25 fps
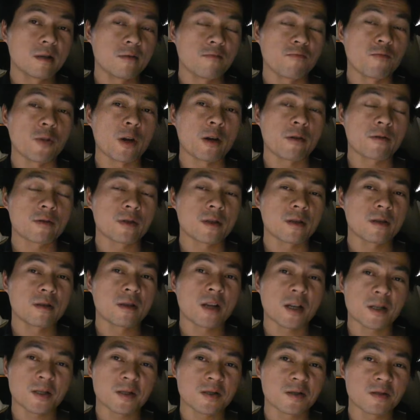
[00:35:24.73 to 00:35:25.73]
wearing
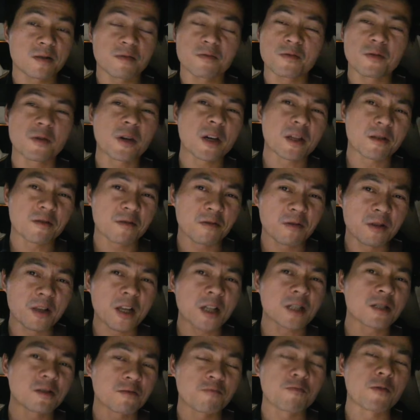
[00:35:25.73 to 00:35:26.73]
less, you get
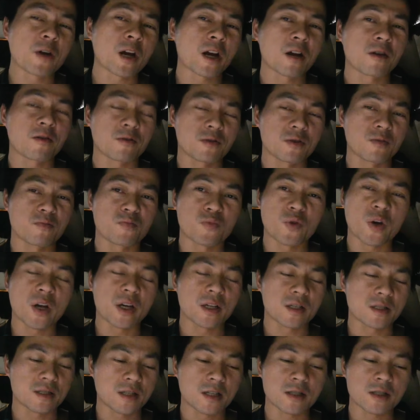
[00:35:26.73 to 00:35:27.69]
less wear on the brakes.